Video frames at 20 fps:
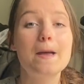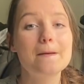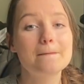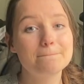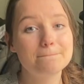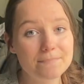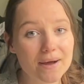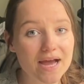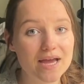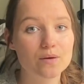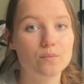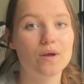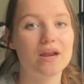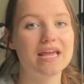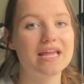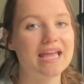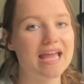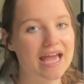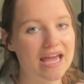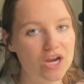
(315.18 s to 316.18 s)
But what
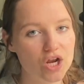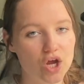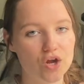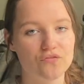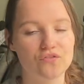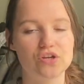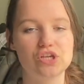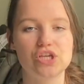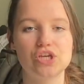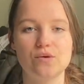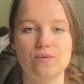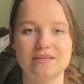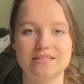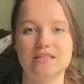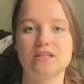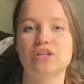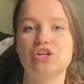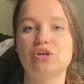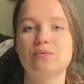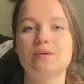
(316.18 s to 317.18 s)
I can offer you is
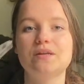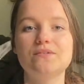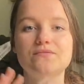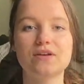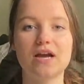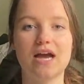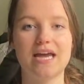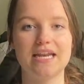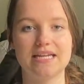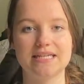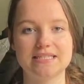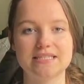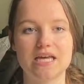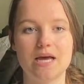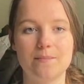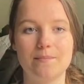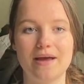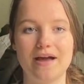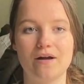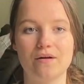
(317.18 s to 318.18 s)
a little bit of guidance
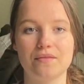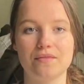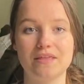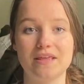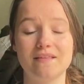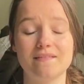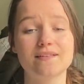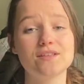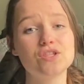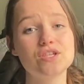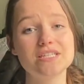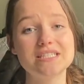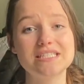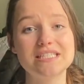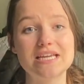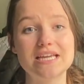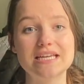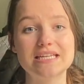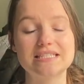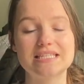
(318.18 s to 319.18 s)
about the
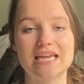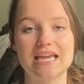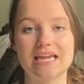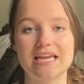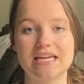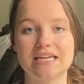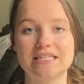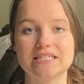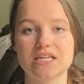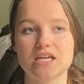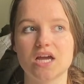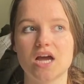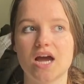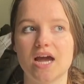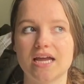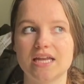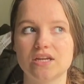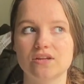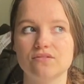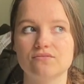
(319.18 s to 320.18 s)
logistics and
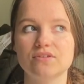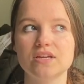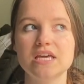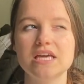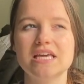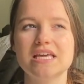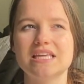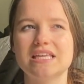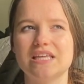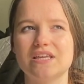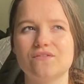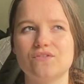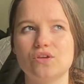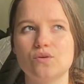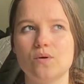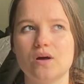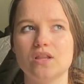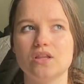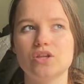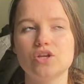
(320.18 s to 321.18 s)
kind of give
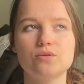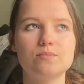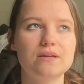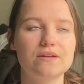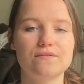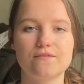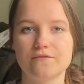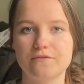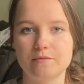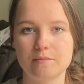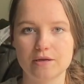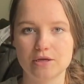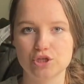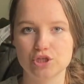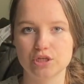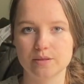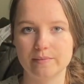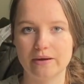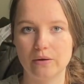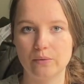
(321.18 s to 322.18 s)
you a little bit of
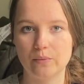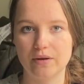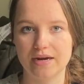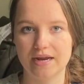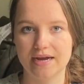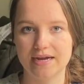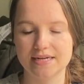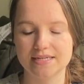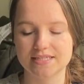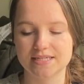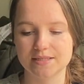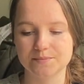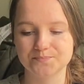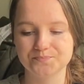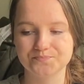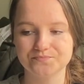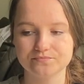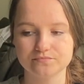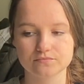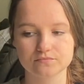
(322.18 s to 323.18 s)
information about what I did.
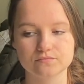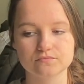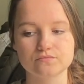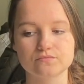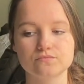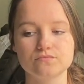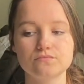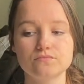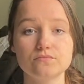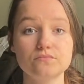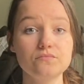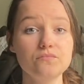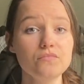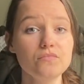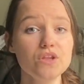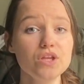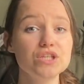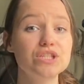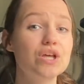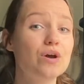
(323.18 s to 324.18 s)

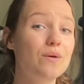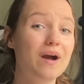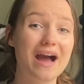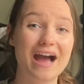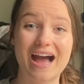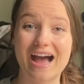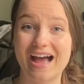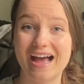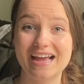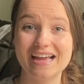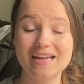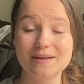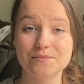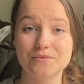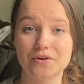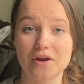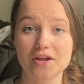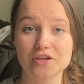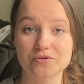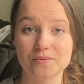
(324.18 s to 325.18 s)
So I am
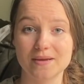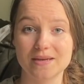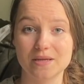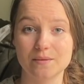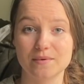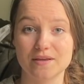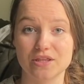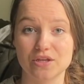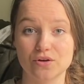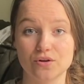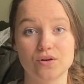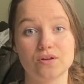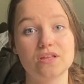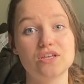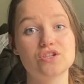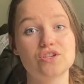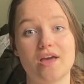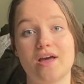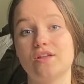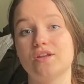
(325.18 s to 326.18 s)
graduating with an
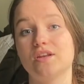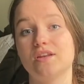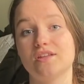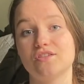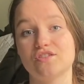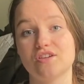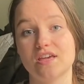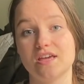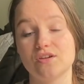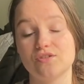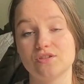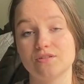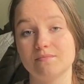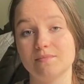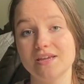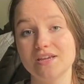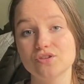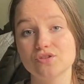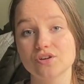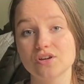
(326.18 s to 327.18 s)
early childhood education
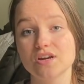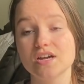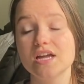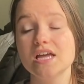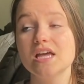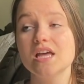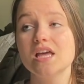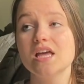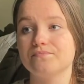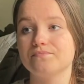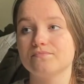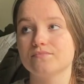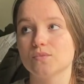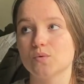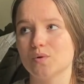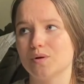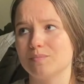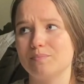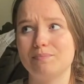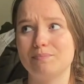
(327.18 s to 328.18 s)
major
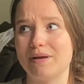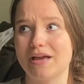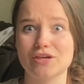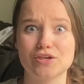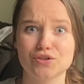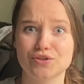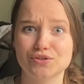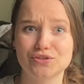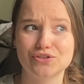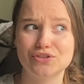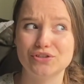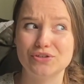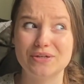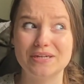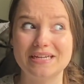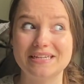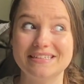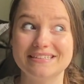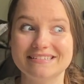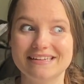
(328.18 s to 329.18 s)
or bachelor's
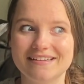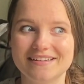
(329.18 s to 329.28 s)
degree.